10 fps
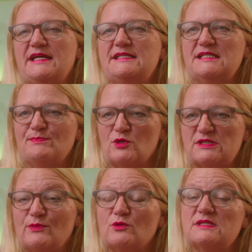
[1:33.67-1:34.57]
It is
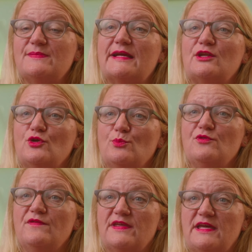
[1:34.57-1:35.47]
possible to make a
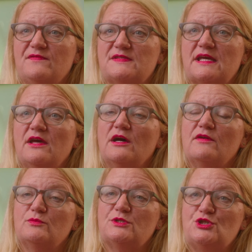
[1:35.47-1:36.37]
number of gifts
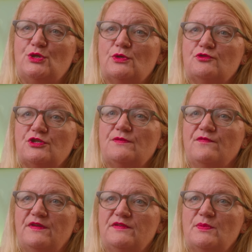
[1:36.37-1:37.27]
of up to
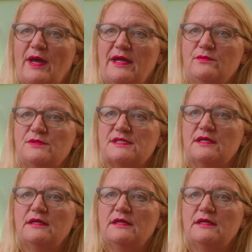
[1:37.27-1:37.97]
£250.